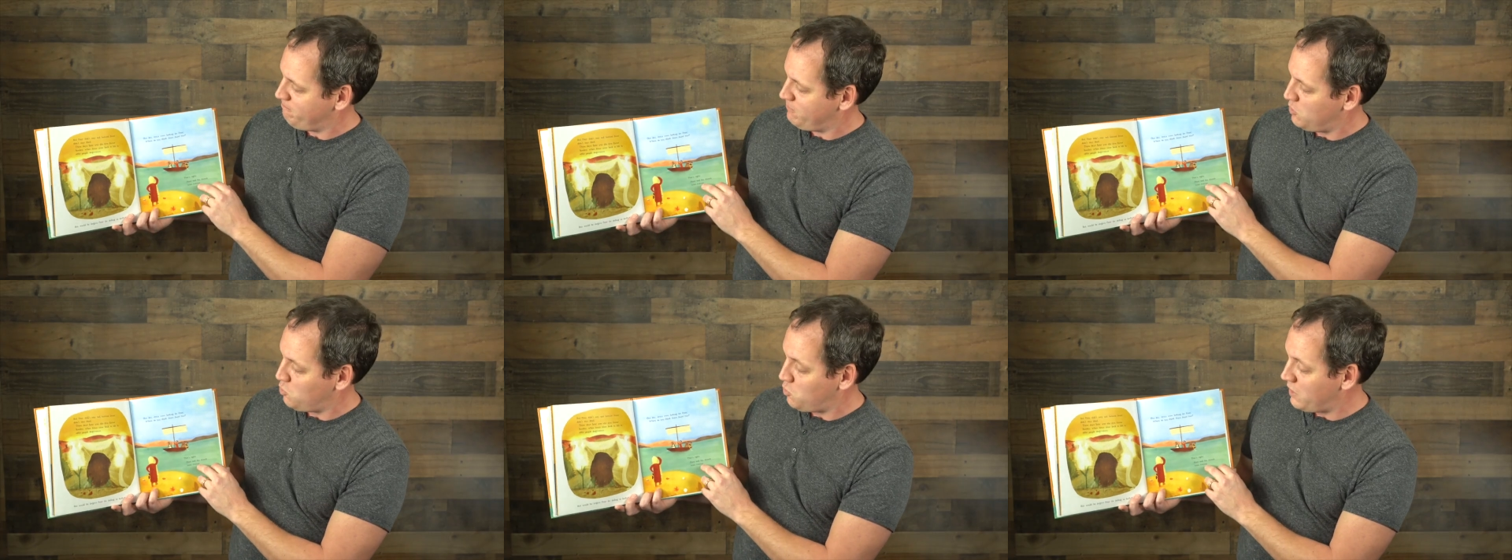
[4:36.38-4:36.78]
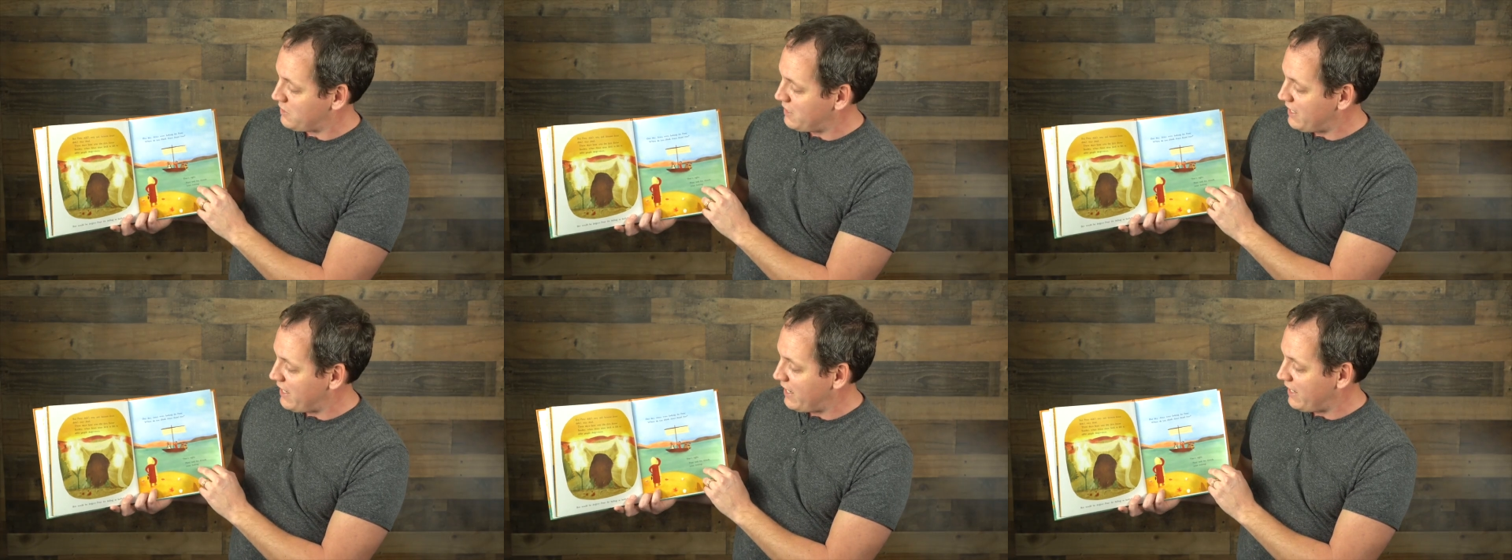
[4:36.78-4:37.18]
Well, one
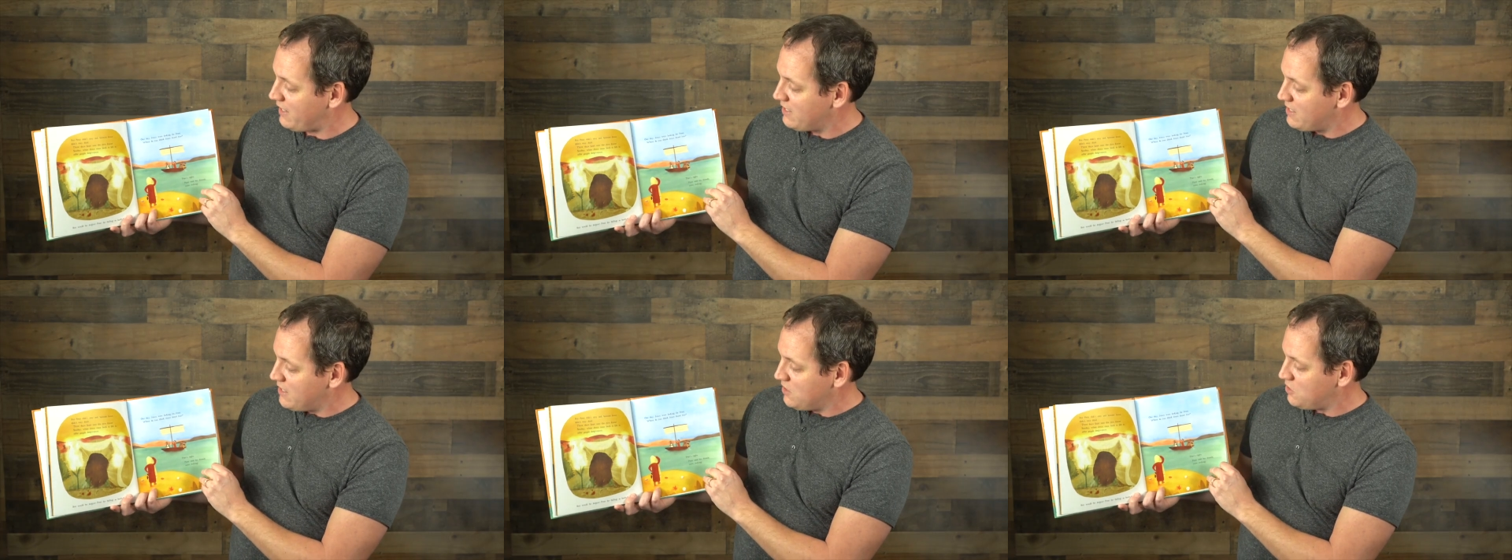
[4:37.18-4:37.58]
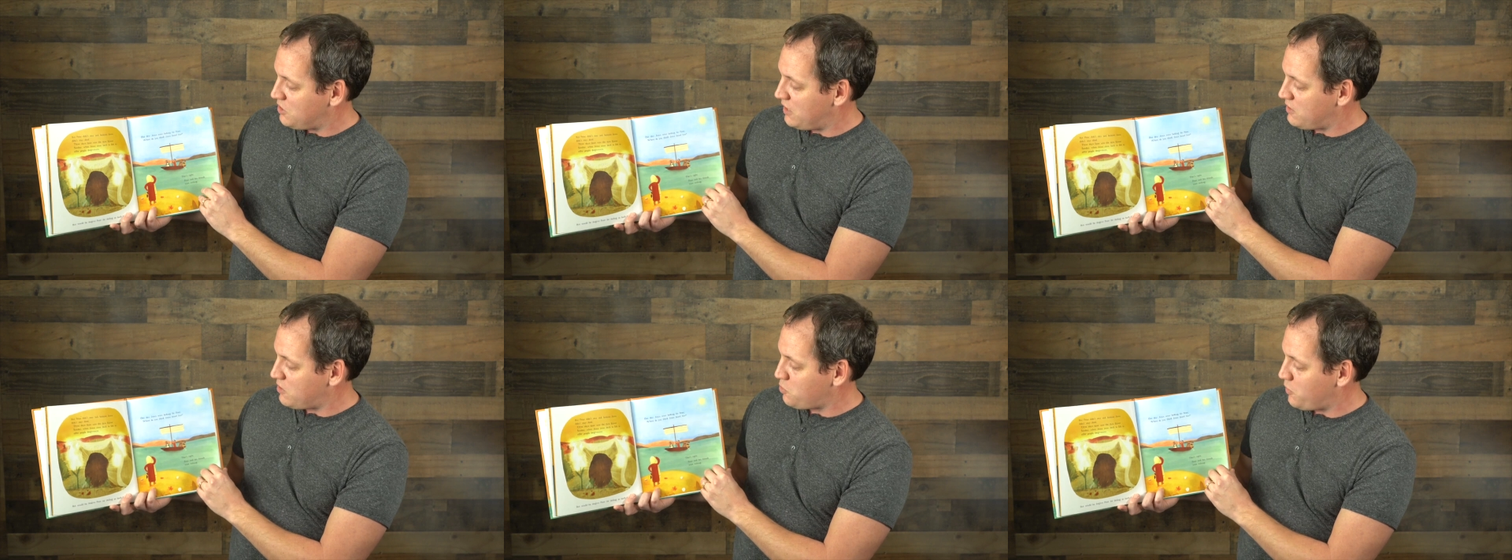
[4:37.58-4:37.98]
day,
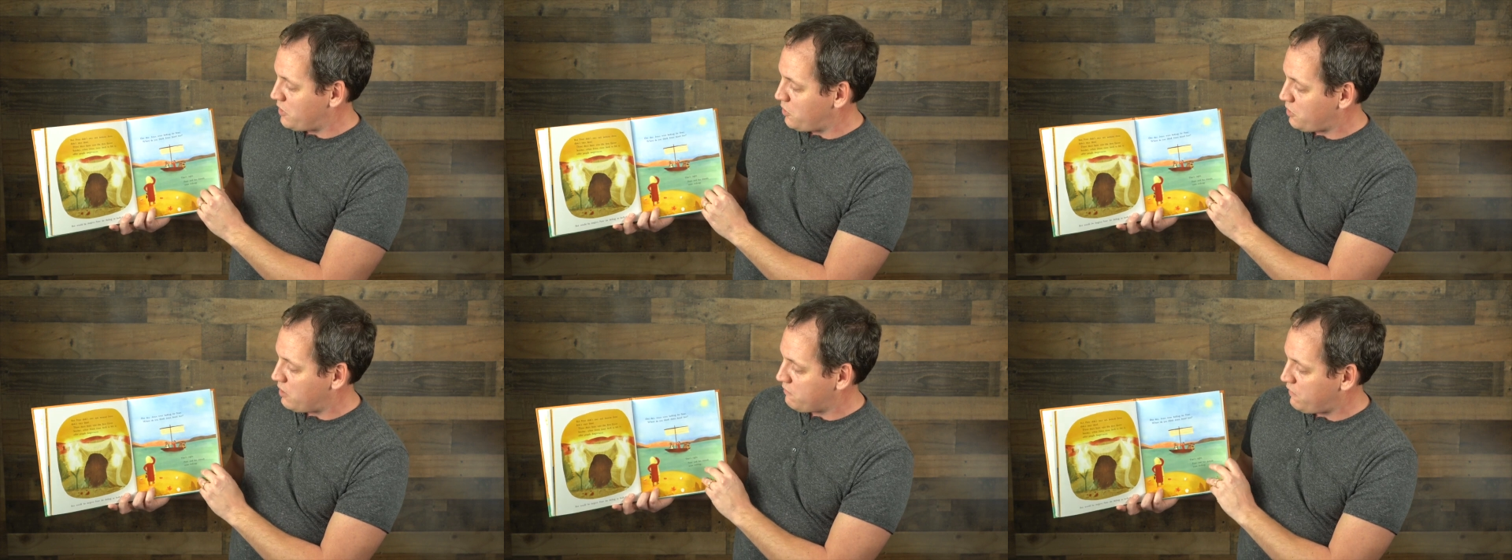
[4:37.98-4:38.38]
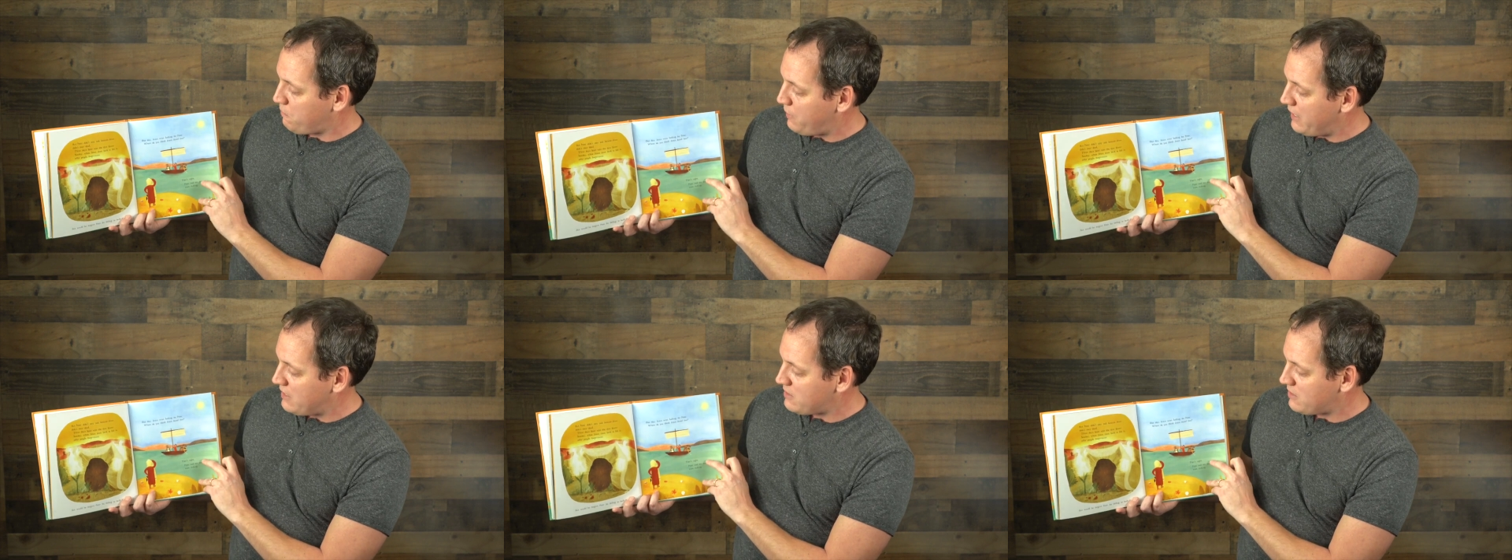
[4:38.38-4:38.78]
Jesus went looking for
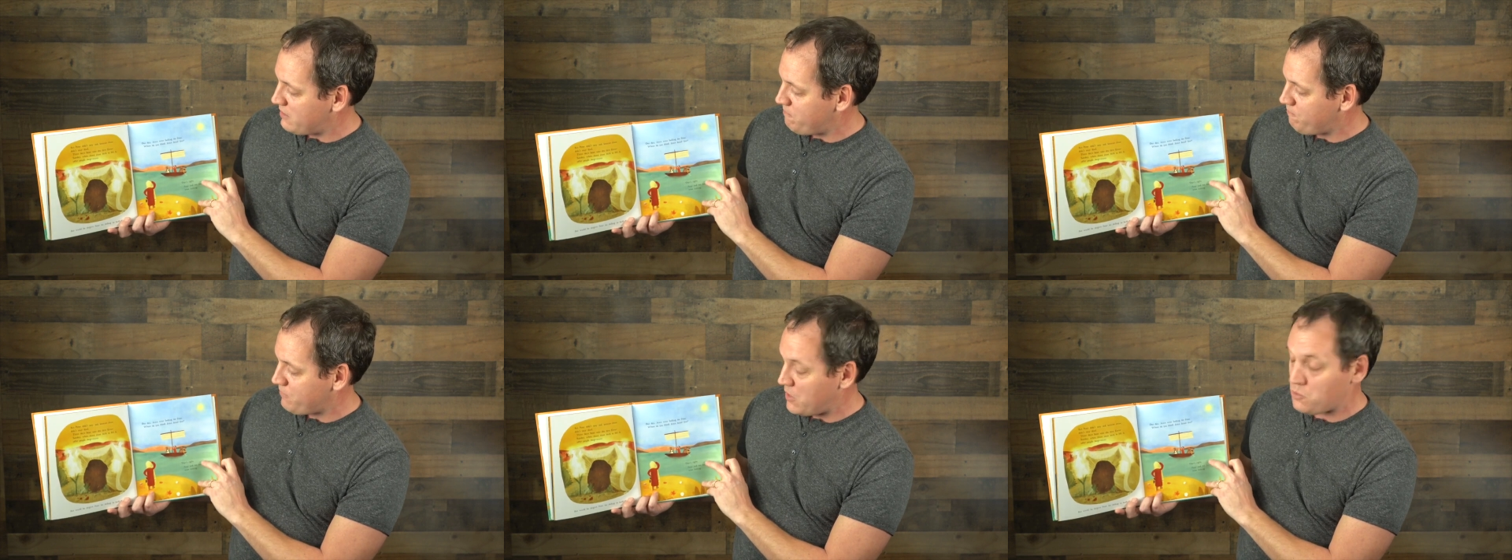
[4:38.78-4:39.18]
Peter,